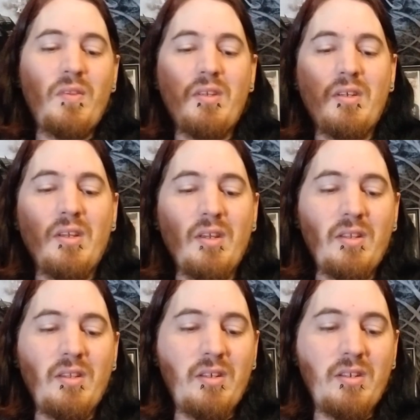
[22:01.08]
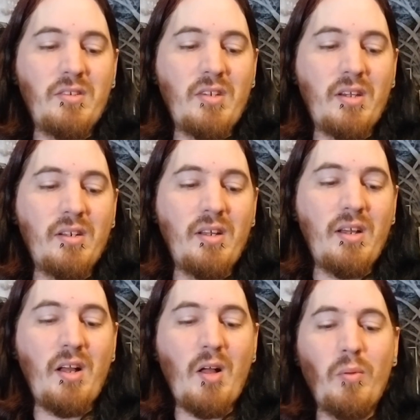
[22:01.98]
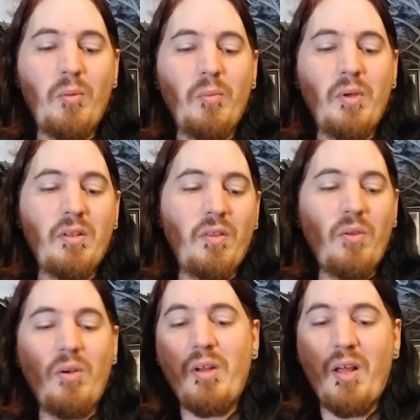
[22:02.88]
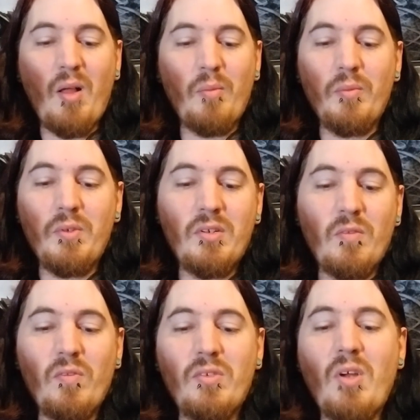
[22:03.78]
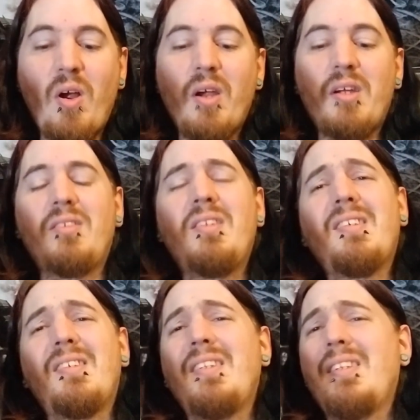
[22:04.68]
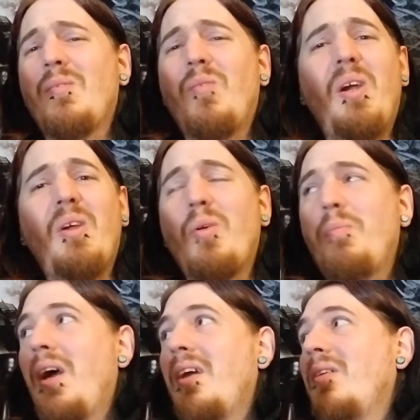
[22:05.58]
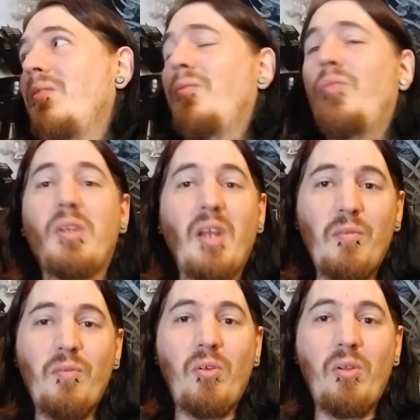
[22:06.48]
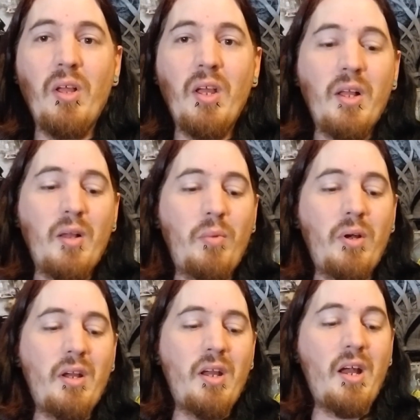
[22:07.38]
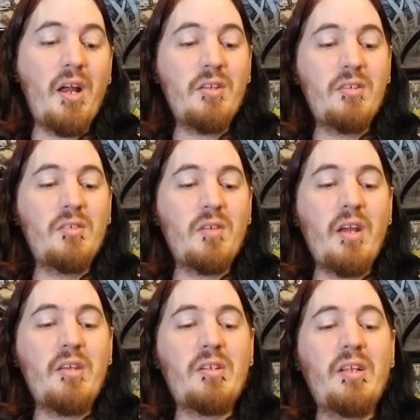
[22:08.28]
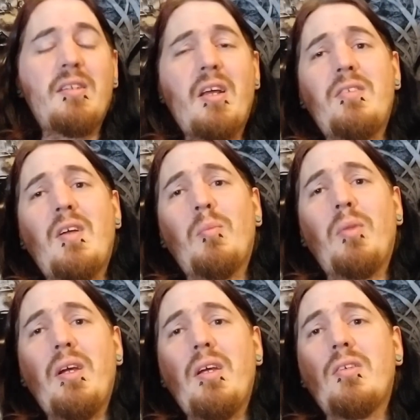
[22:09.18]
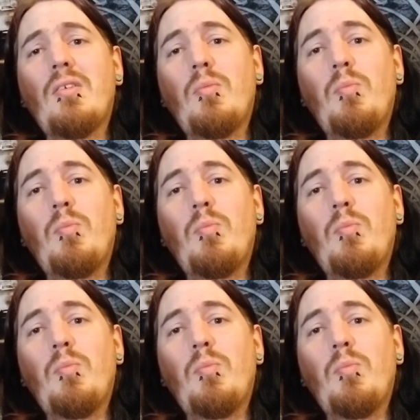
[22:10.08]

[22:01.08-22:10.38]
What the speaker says: the 2nd album and the 3rd album, just dark, dissonant, very repetitive and forgetful. But as Clandestine Blaze